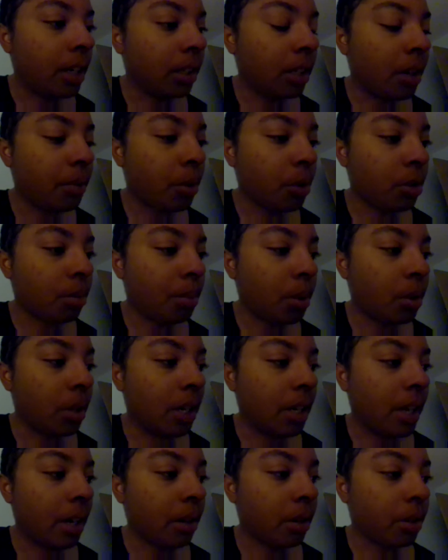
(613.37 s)
and lovers of
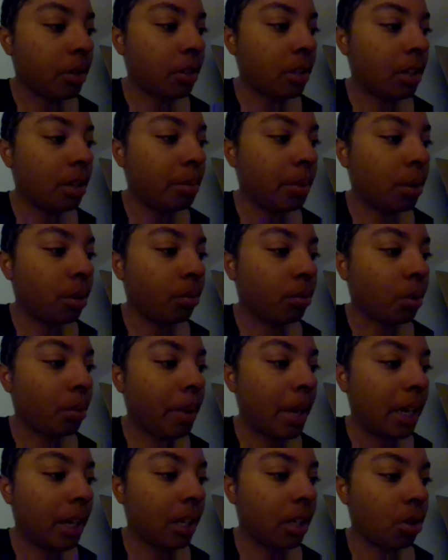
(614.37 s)
beauty. They are sentimental,
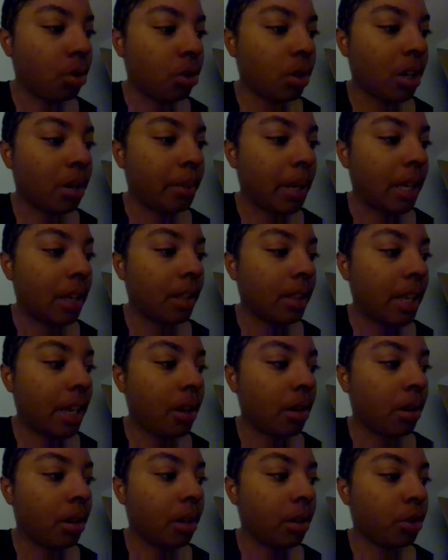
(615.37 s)
romantic, and charming.
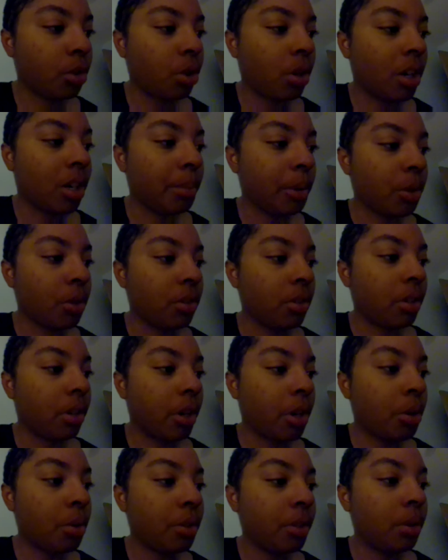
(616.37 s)
They are charmers. The
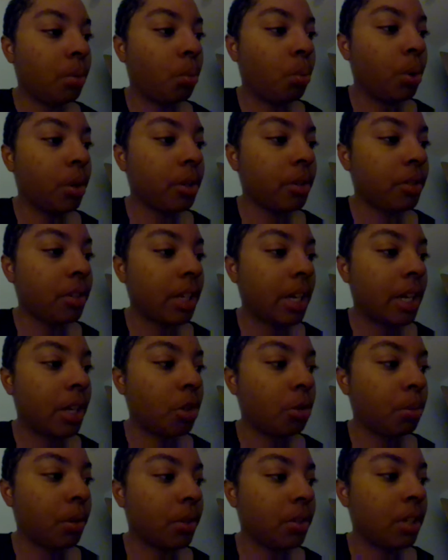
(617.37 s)
earth and water
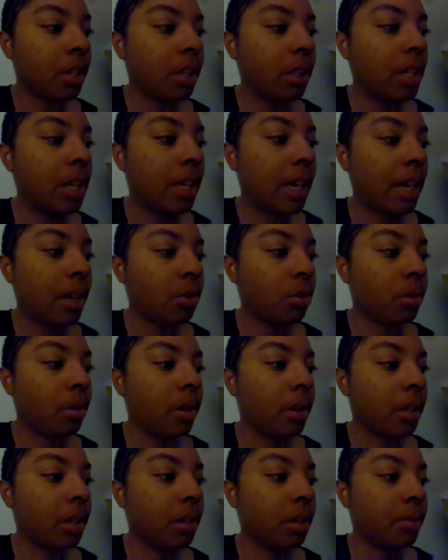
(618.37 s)
signs, particularly Cancer,
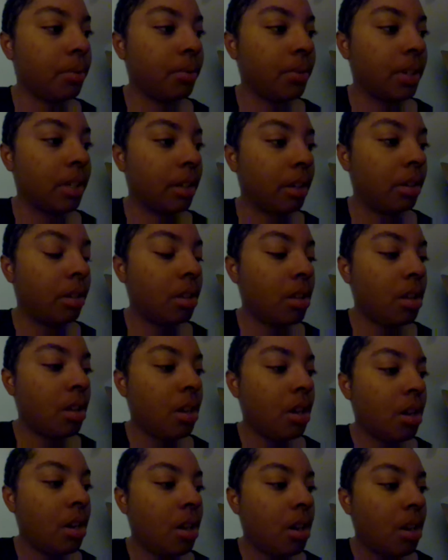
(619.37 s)
are a good fit.
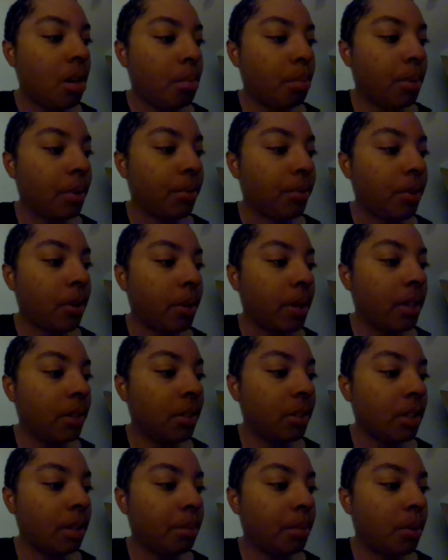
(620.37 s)
Preferring
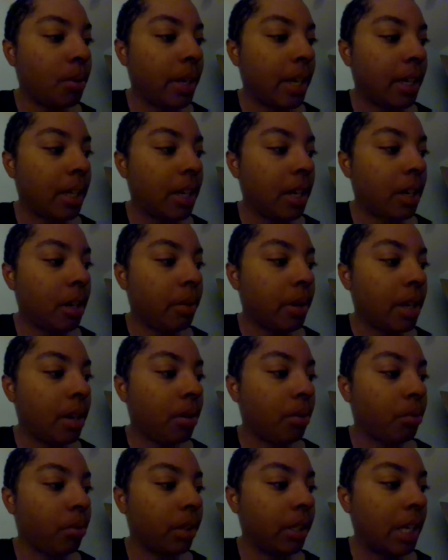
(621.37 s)
simple and
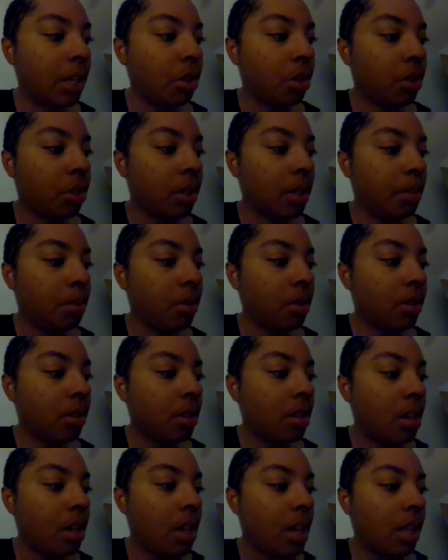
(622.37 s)
caring relationships,
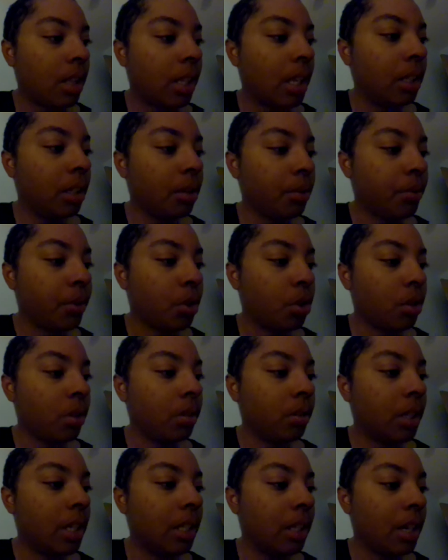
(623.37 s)
they look for
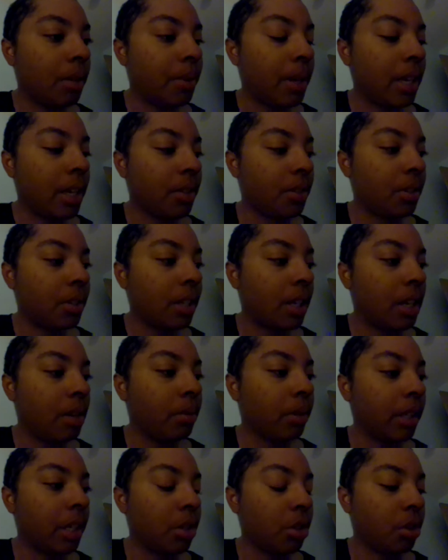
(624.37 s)
generally loving and steady
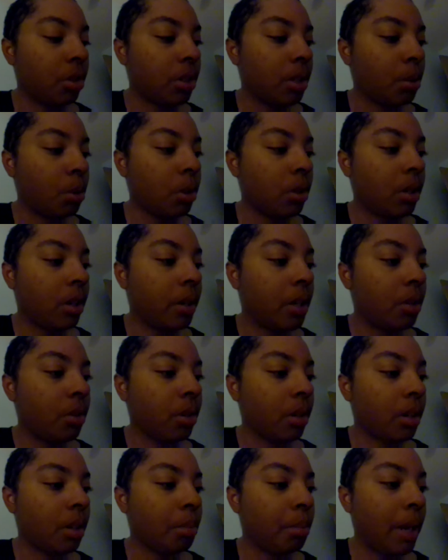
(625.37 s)
relationships.
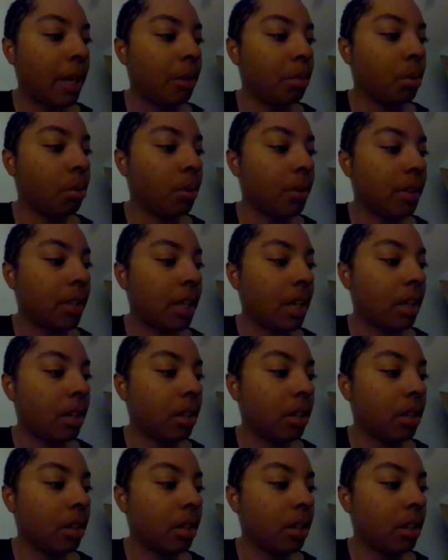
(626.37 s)
Taurians are compatible with